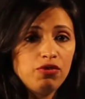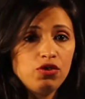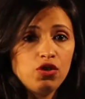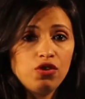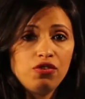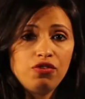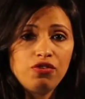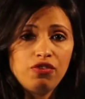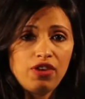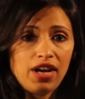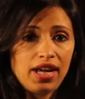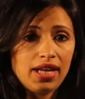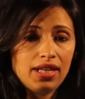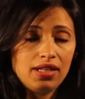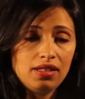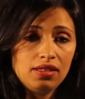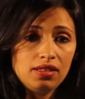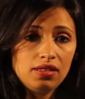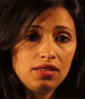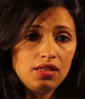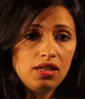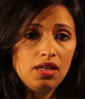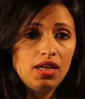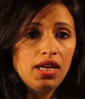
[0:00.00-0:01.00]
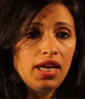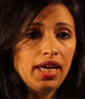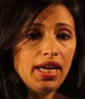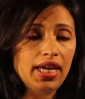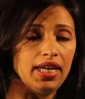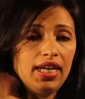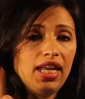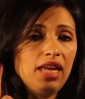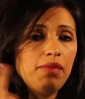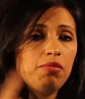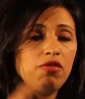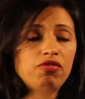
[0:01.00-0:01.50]
friend, a
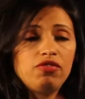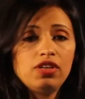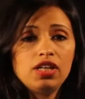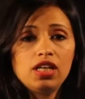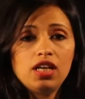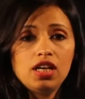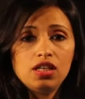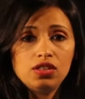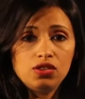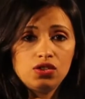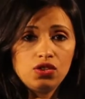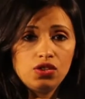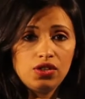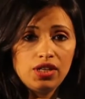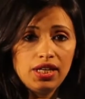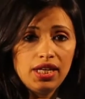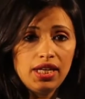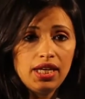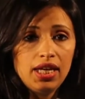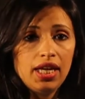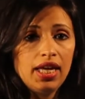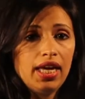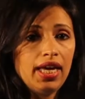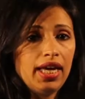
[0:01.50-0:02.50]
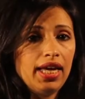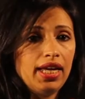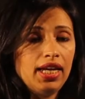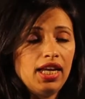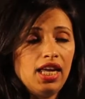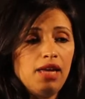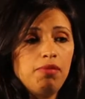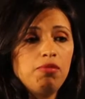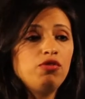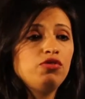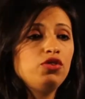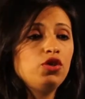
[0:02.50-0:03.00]
name of a country, a
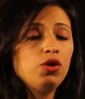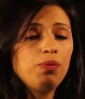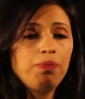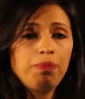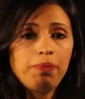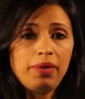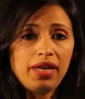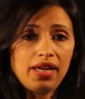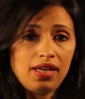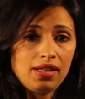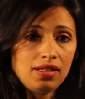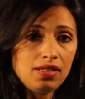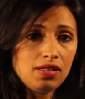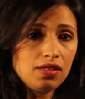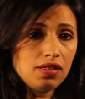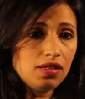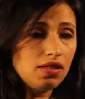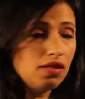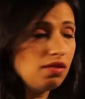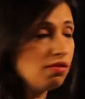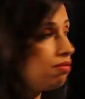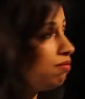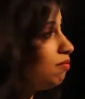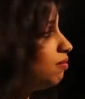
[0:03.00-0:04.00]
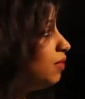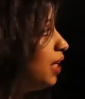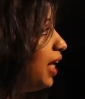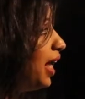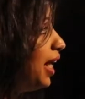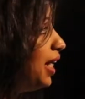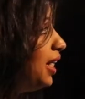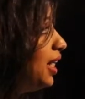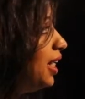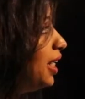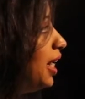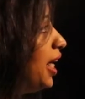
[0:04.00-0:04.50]
name of your pet.
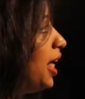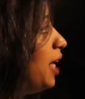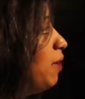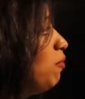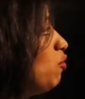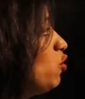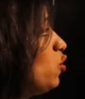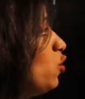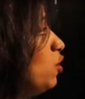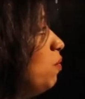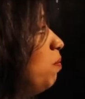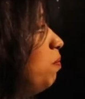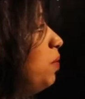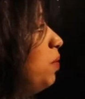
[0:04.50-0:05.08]
Any name should